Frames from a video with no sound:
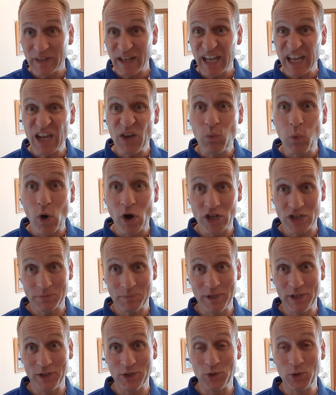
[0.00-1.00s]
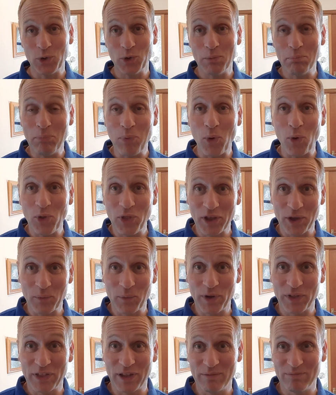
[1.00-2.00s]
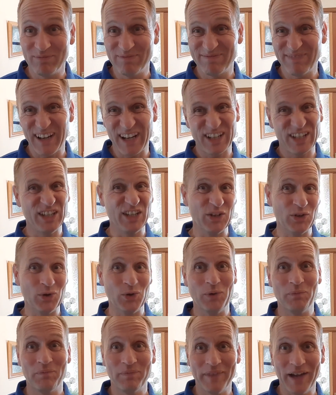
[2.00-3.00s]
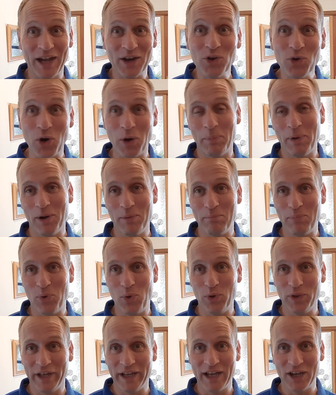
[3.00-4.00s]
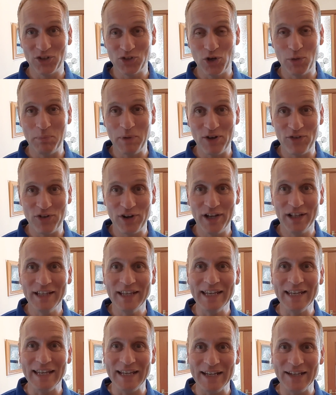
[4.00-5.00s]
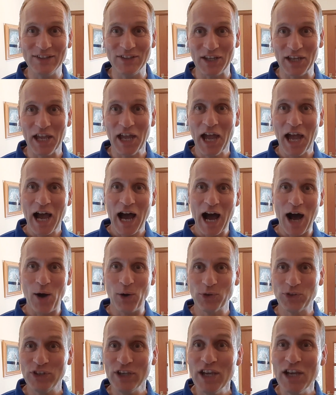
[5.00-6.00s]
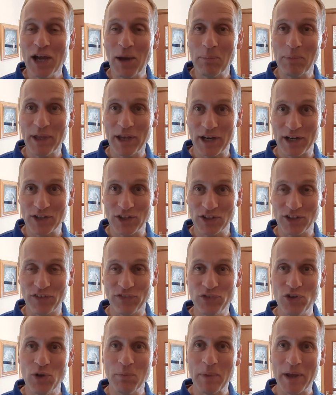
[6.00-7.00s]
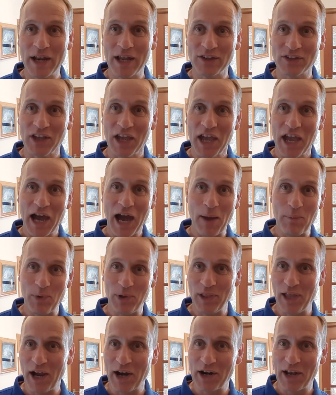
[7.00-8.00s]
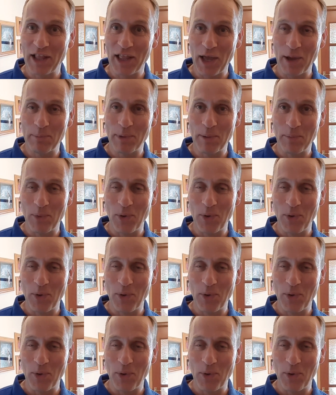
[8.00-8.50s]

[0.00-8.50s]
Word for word: he wants me to go bowling with him. You know, I know about bowling, it should be really easy. I'll see you up there in just a few minutes and we'll learn a little bit